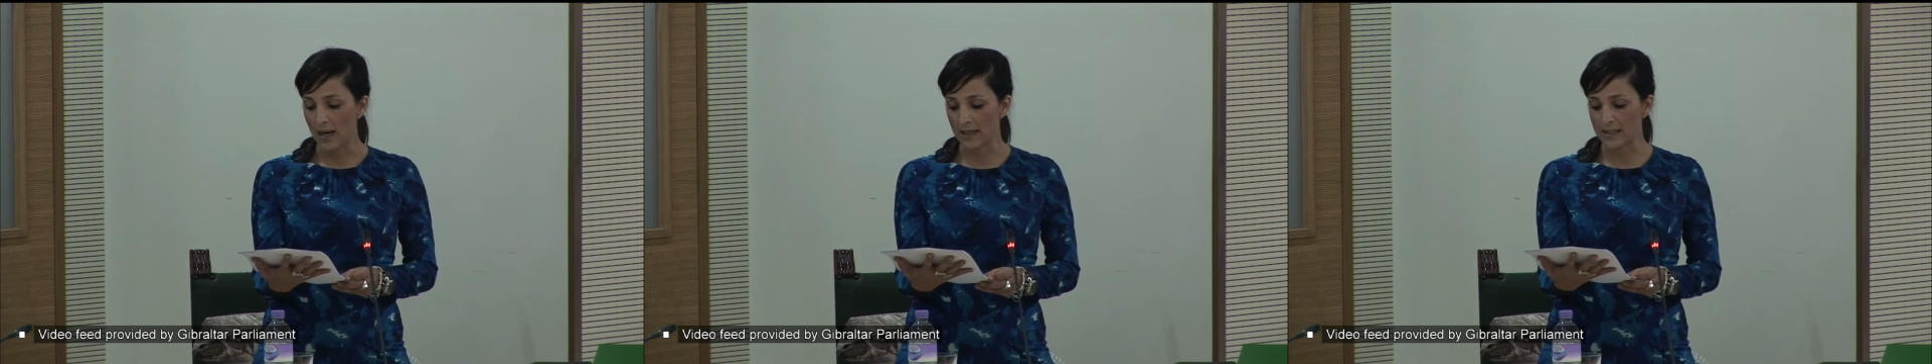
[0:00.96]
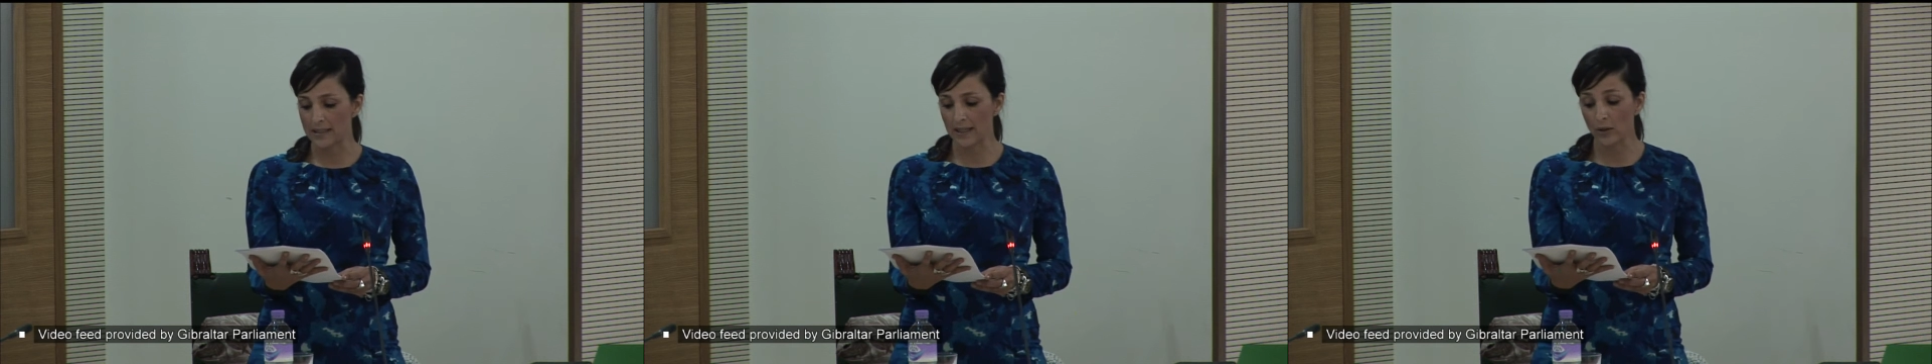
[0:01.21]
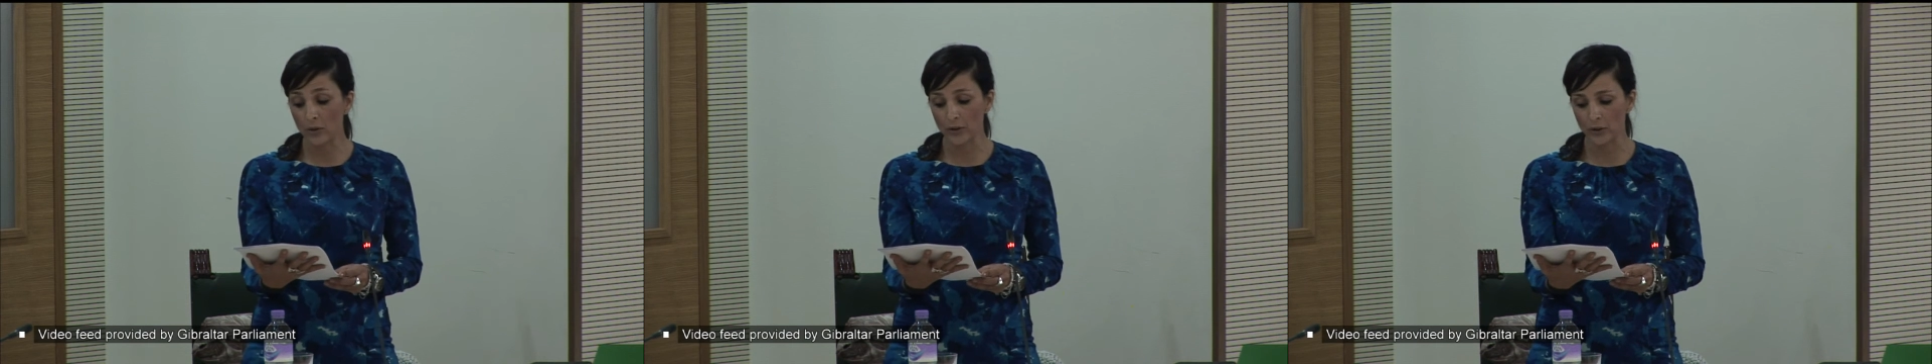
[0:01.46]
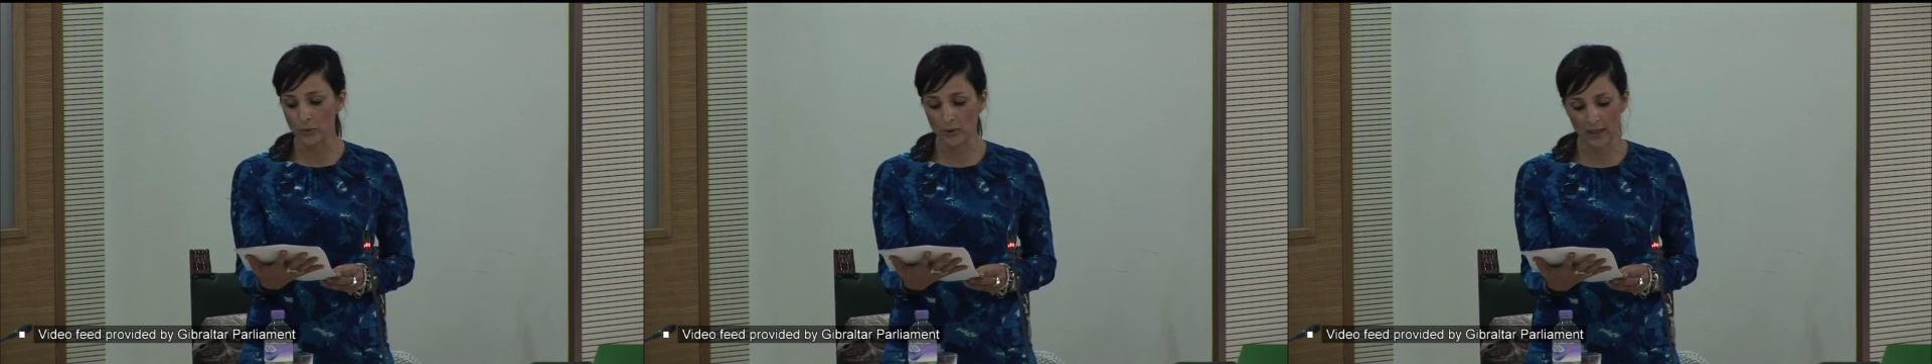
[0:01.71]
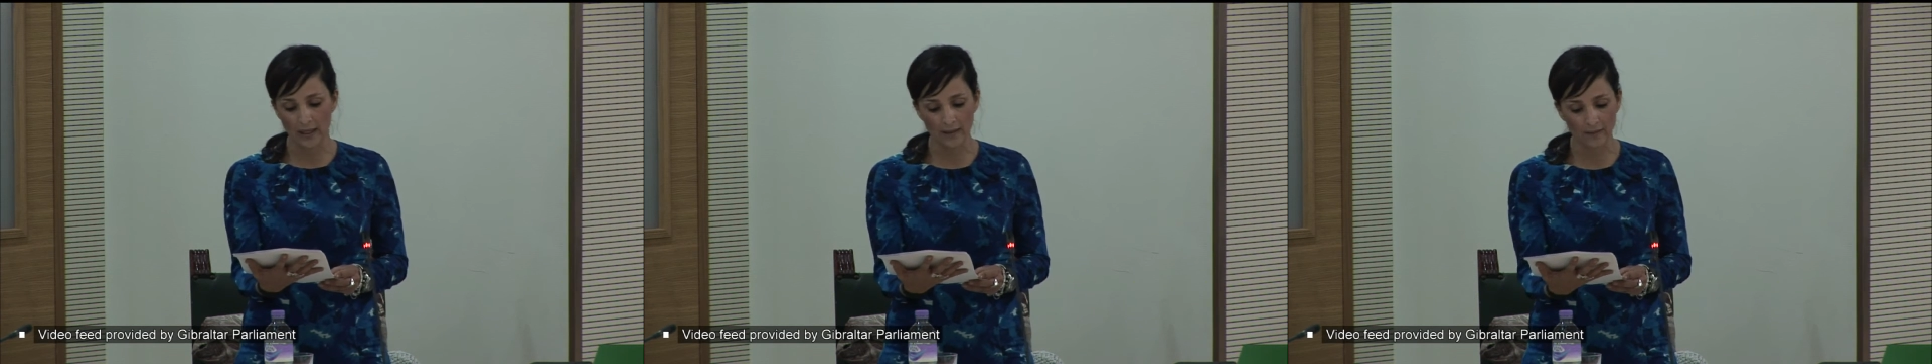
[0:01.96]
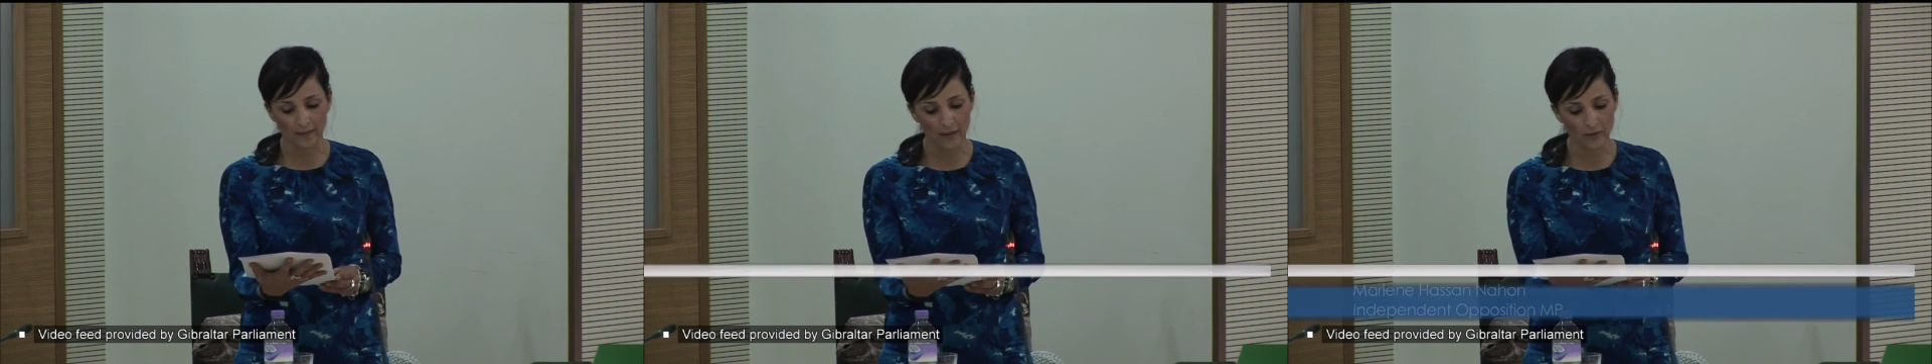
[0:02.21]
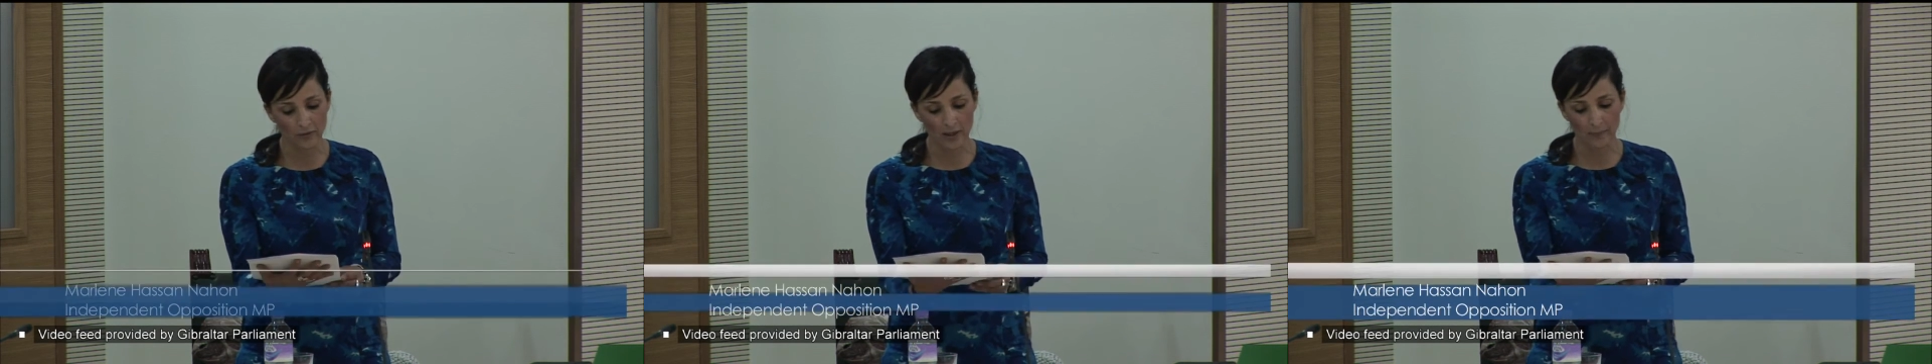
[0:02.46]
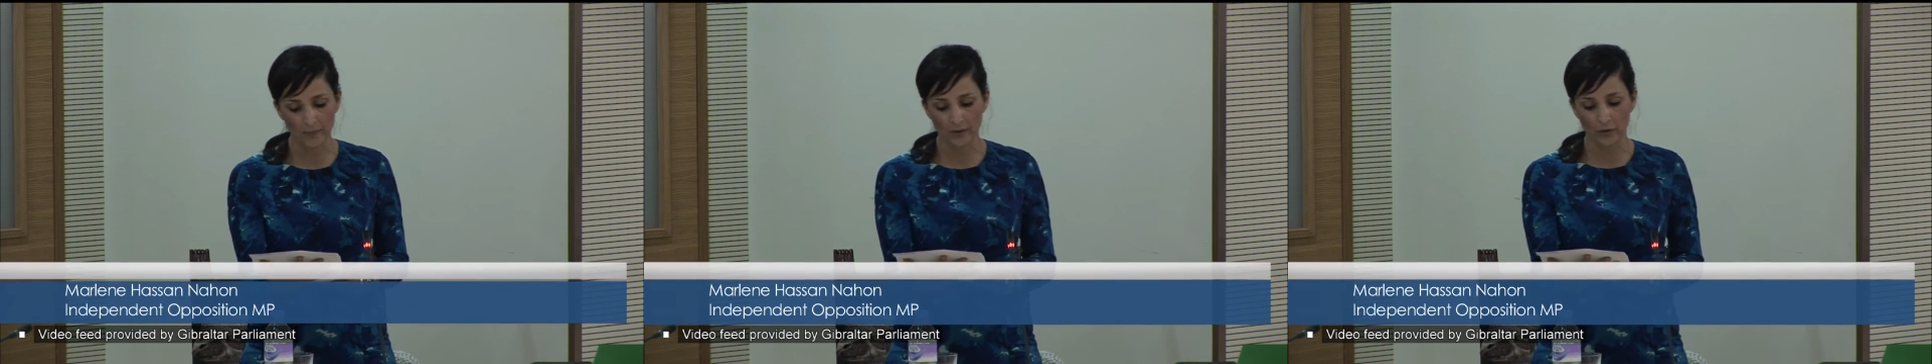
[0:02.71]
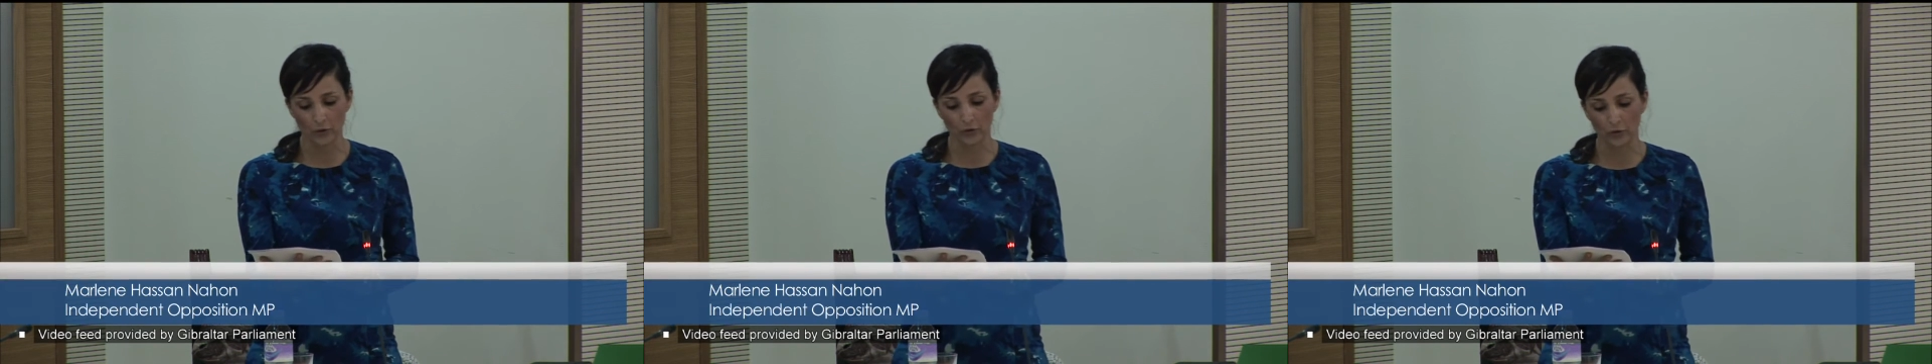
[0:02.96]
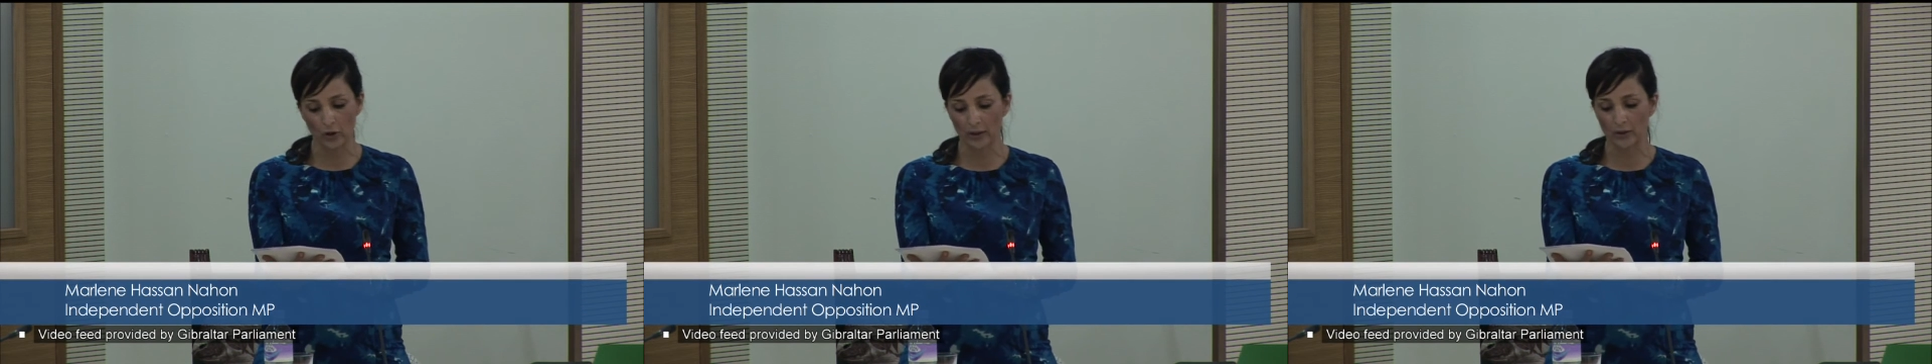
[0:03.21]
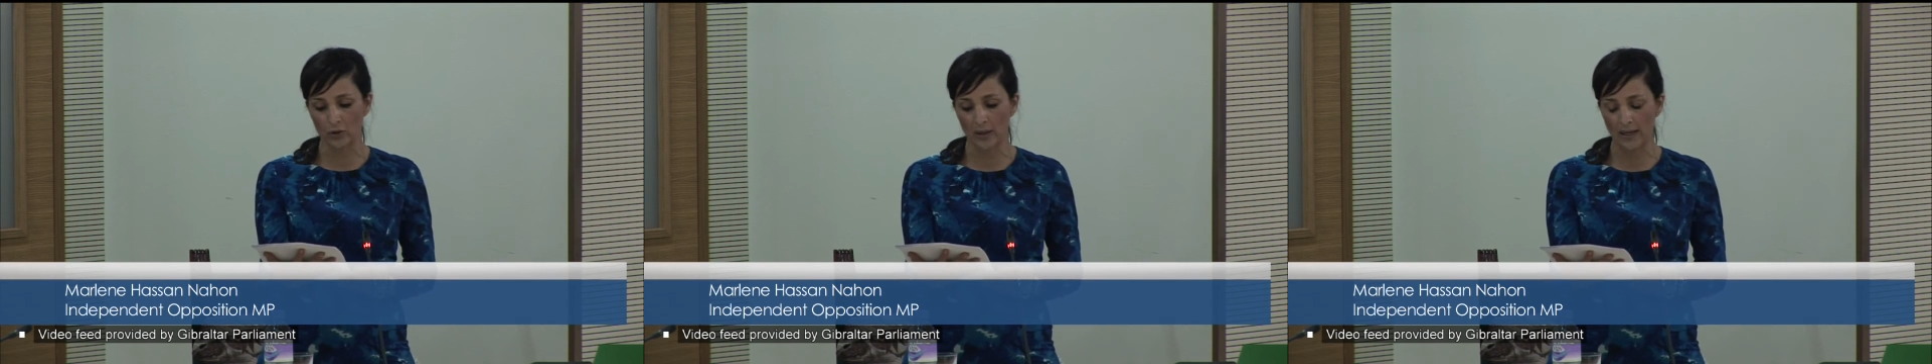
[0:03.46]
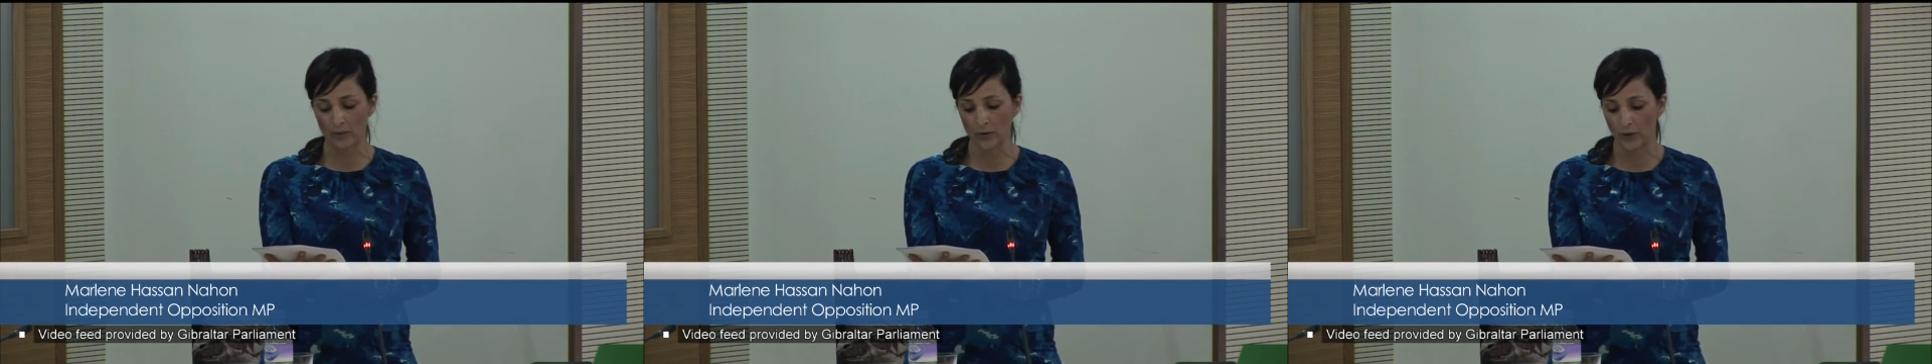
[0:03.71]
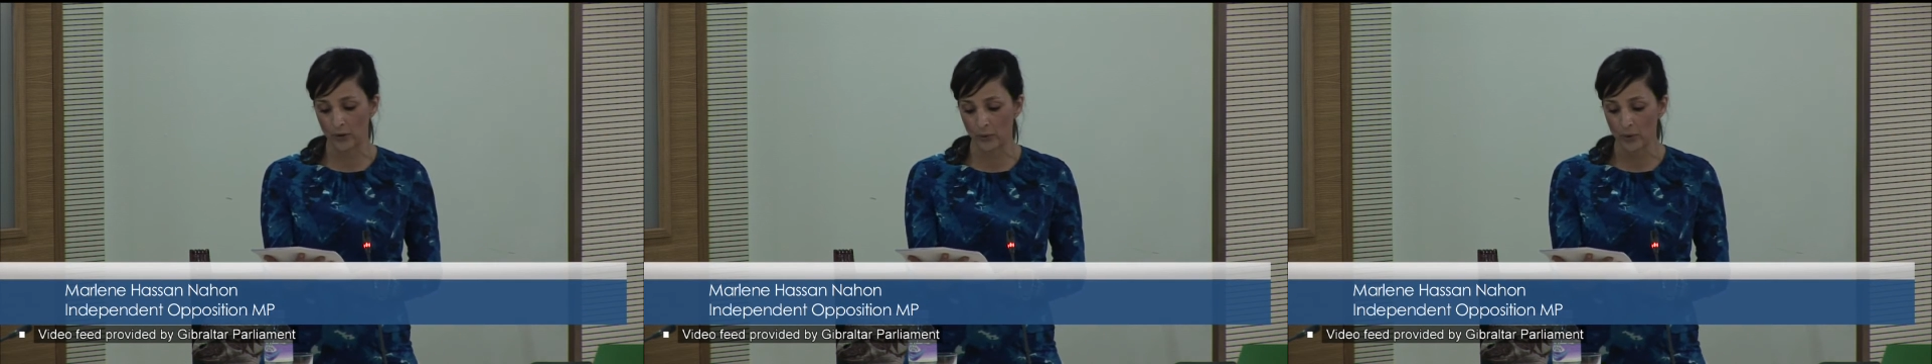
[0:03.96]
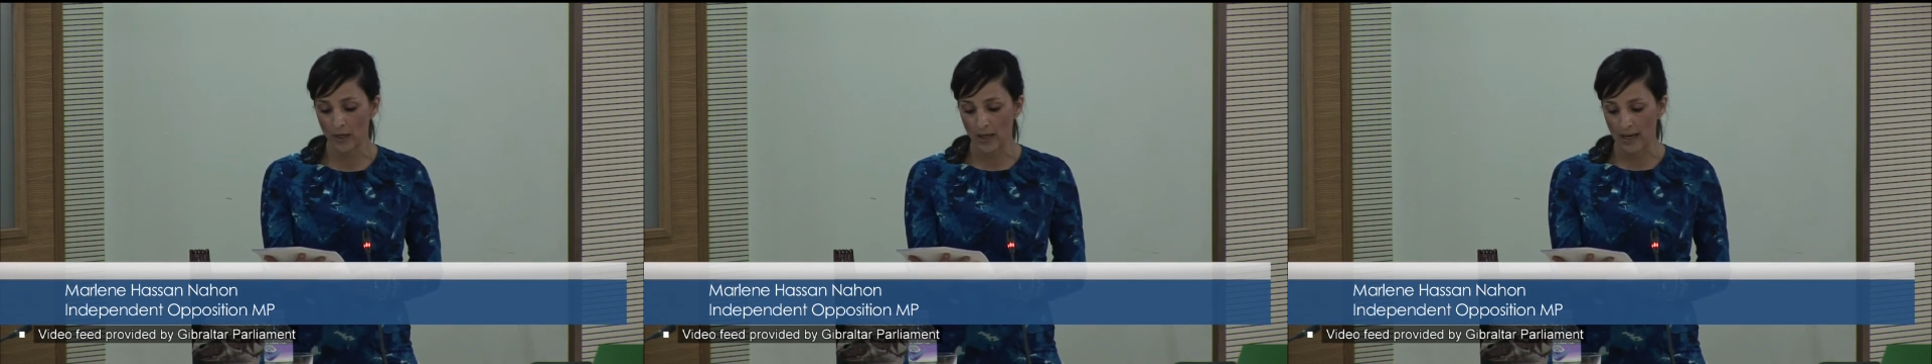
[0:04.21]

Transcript: Until the UK itself comes into solid ground, though,